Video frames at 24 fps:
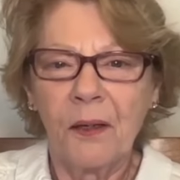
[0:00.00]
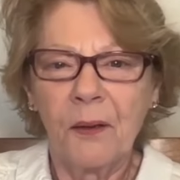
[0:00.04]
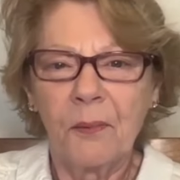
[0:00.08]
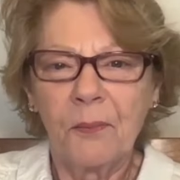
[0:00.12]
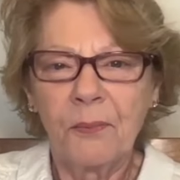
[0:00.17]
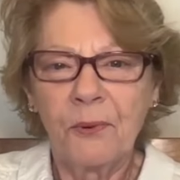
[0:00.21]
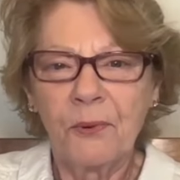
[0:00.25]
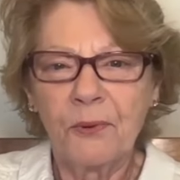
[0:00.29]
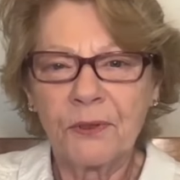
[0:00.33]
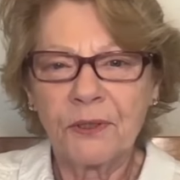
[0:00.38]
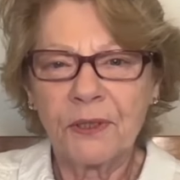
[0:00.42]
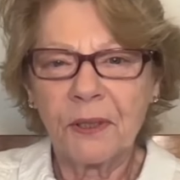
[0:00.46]

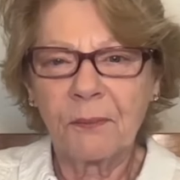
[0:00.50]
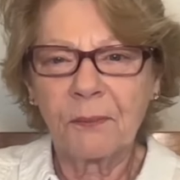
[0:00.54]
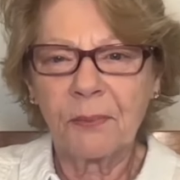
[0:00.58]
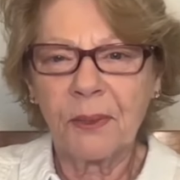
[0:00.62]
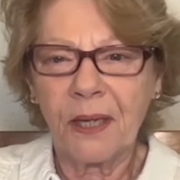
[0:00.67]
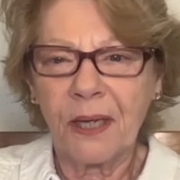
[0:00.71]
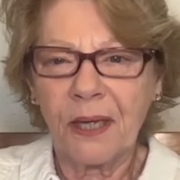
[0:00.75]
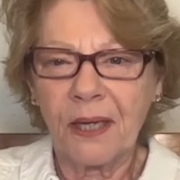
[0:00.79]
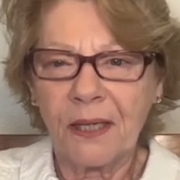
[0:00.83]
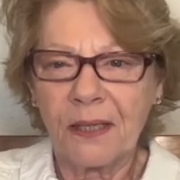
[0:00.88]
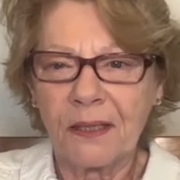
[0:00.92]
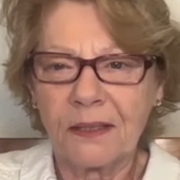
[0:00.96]
Book number
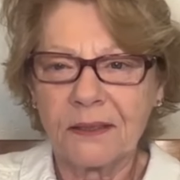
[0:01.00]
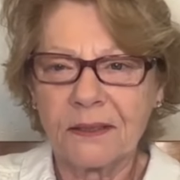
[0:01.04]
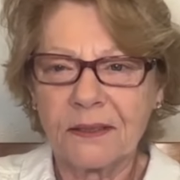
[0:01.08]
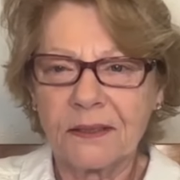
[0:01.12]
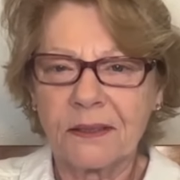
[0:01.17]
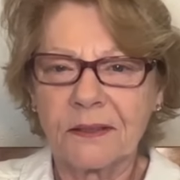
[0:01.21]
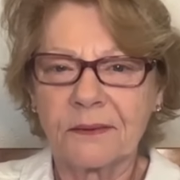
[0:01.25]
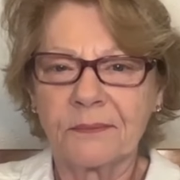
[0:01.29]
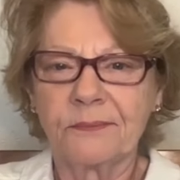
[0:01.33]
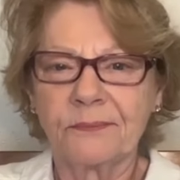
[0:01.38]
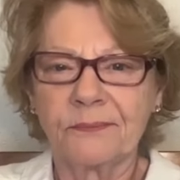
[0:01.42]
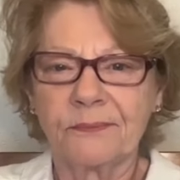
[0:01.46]

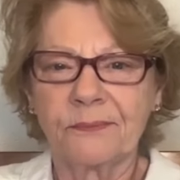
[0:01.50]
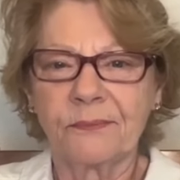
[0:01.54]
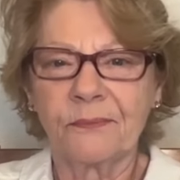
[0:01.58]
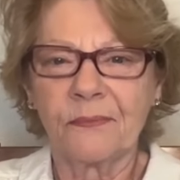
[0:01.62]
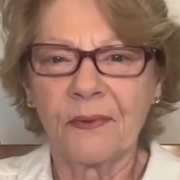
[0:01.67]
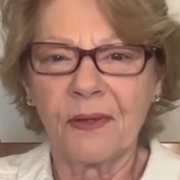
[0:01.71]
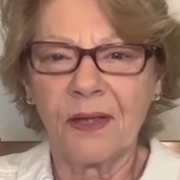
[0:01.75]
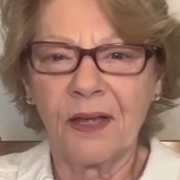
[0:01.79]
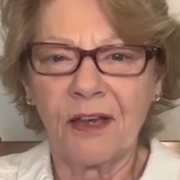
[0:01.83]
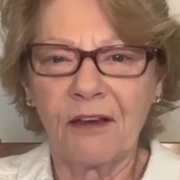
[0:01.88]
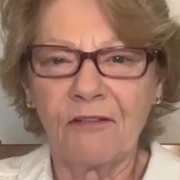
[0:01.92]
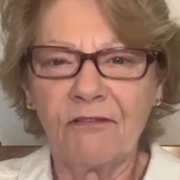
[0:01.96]
8,
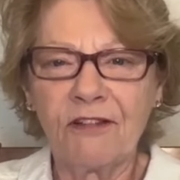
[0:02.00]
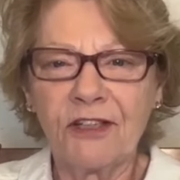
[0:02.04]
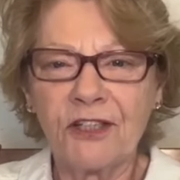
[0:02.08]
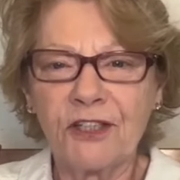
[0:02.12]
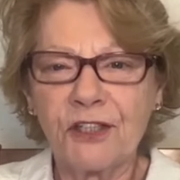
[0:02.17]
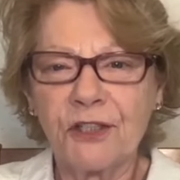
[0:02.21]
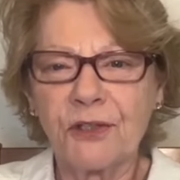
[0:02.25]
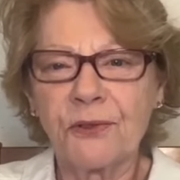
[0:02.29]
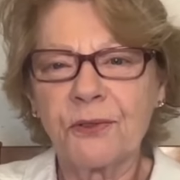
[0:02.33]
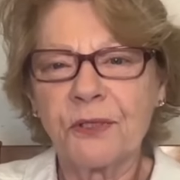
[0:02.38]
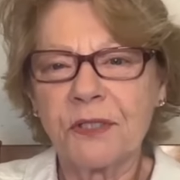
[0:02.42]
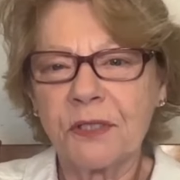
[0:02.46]

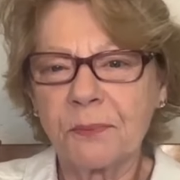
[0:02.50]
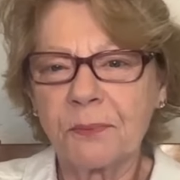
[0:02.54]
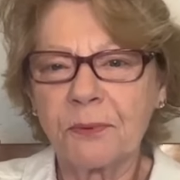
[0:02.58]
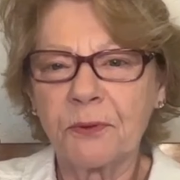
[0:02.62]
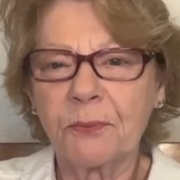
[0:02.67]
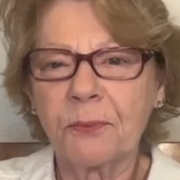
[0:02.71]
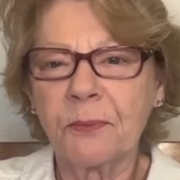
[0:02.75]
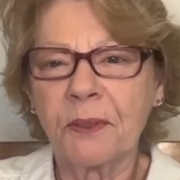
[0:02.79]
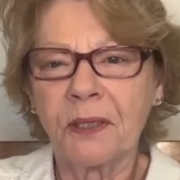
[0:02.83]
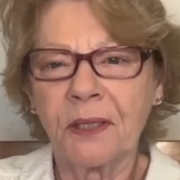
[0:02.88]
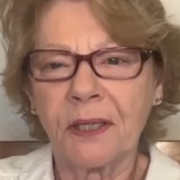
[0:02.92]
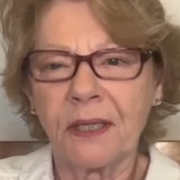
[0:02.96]
Irreducible
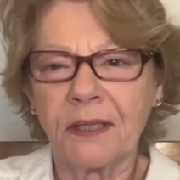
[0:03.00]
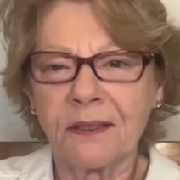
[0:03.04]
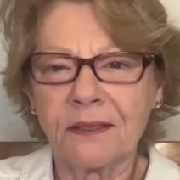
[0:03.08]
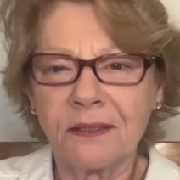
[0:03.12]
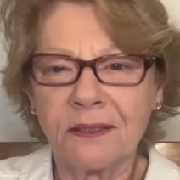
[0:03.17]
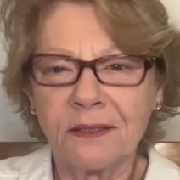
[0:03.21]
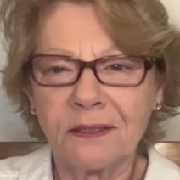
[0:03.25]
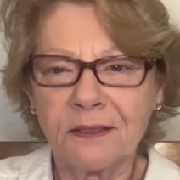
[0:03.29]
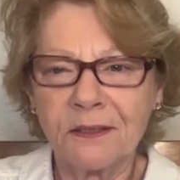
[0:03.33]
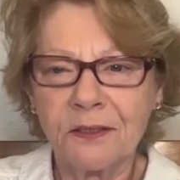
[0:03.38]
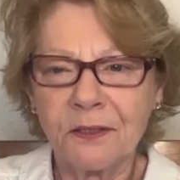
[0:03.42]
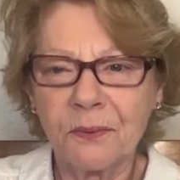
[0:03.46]
Mind,
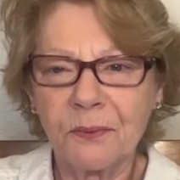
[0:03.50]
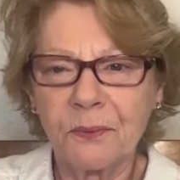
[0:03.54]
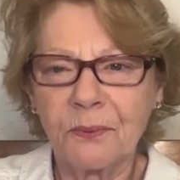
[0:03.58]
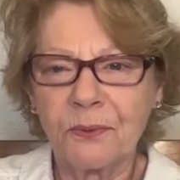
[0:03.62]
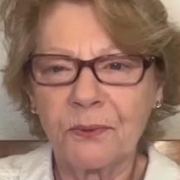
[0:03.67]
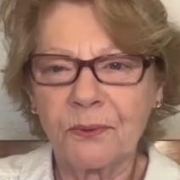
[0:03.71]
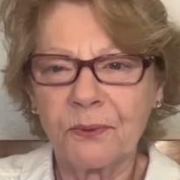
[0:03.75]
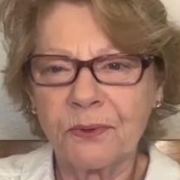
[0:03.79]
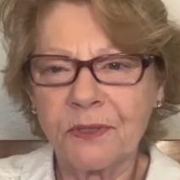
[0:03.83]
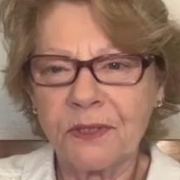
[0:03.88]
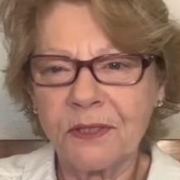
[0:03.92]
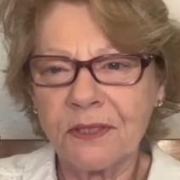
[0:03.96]

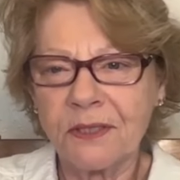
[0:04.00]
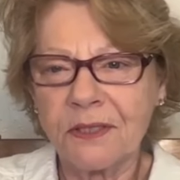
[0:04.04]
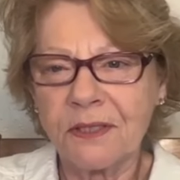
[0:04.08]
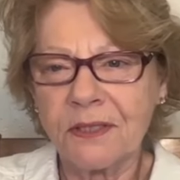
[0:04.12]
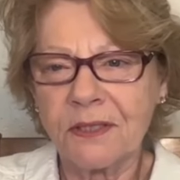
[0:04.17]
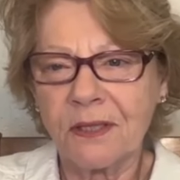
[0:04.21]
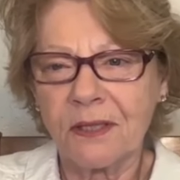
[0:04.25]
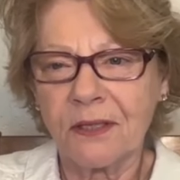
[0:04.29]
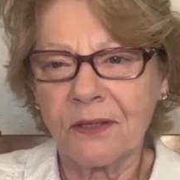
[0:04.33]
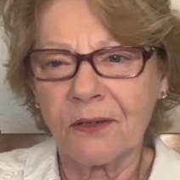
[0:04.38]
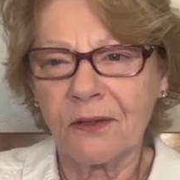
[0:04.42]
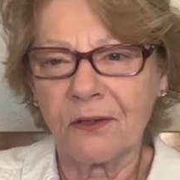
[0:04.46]
Towards the
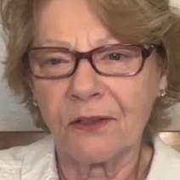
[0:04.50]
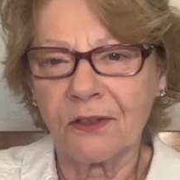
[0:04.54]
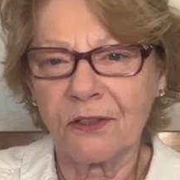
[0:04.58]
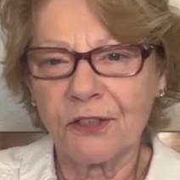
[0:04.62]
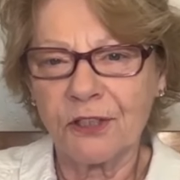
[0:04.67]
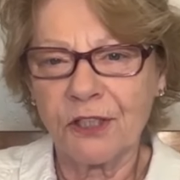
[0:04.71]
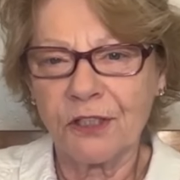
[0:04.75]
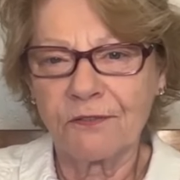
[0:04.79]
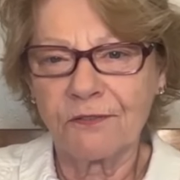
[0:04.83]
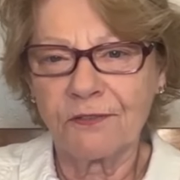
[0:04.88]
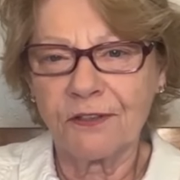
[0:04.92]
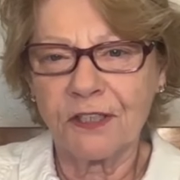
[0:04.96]

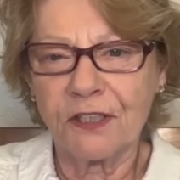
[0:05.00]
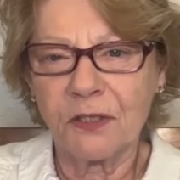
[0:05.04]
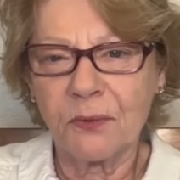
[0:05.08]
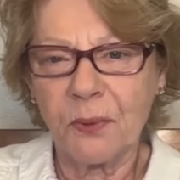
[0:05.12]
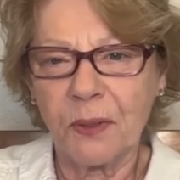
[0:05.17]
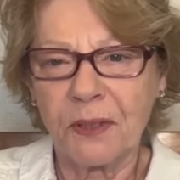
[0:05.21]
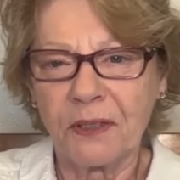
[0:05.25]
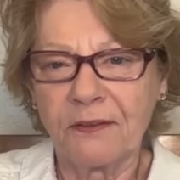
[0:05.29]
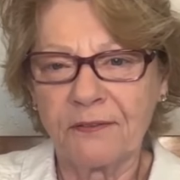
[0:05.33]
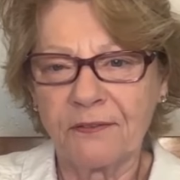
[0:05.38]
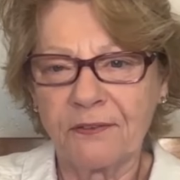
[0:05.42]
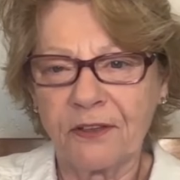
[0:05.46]
Psychology for the
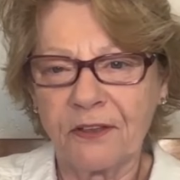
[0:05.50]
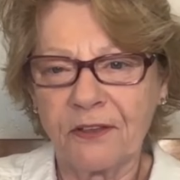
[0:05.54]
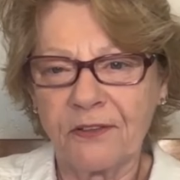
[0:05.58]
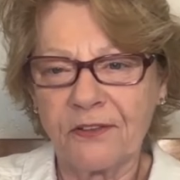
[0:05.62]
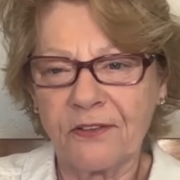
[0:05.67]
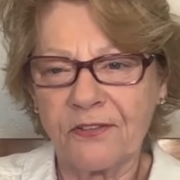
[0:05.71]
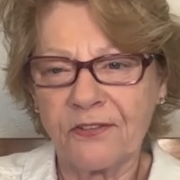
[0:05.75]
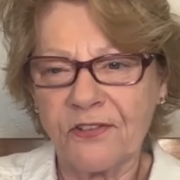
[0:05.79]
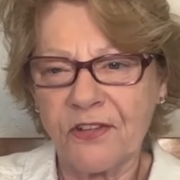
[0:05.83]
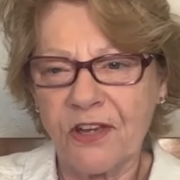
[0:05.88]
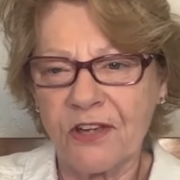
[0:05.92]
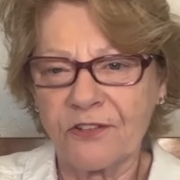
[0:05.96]

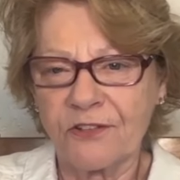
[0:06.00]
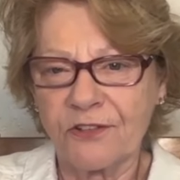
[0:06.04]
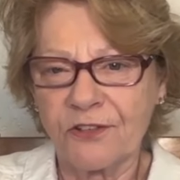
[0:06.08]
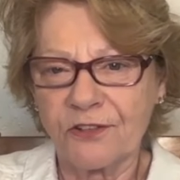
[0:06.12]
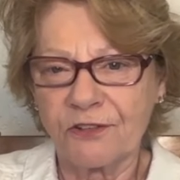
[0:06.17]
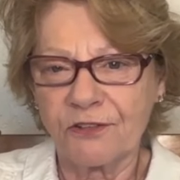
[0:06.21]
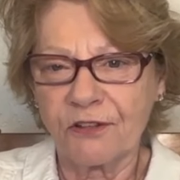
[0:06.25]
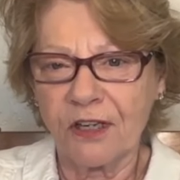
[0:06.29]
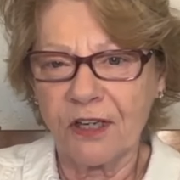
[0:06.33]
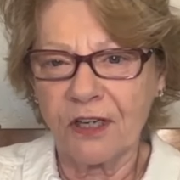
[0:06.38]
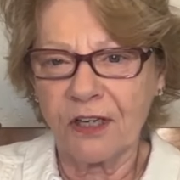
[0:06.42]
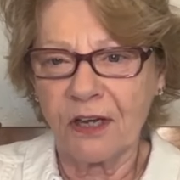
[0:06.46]
21st
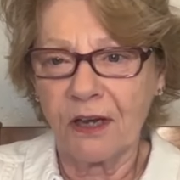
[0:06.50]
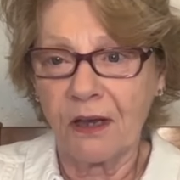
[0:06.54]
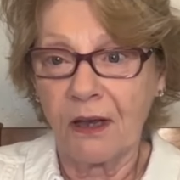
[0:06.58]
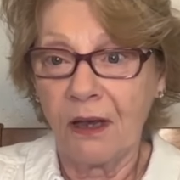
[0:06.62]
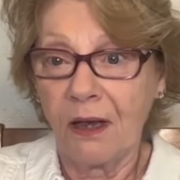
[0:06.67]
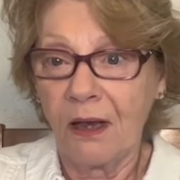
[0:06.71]
Century.